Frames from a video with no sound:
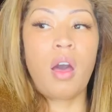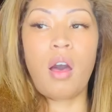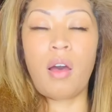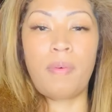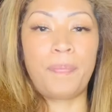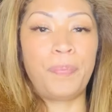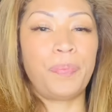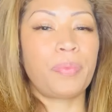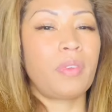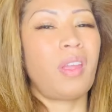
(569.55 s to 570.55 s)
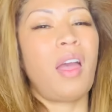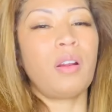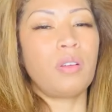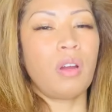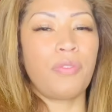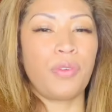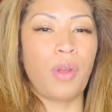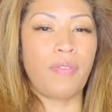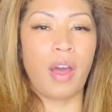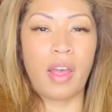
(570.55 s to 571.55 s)
I don't know if you
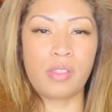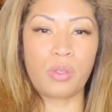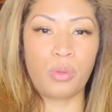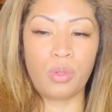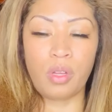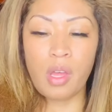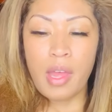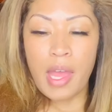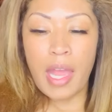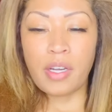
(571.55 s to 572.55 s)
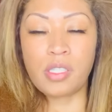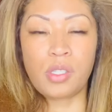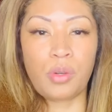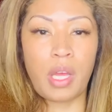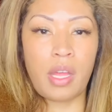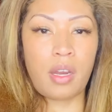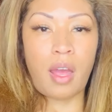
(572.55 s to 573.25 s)
have a high school age student,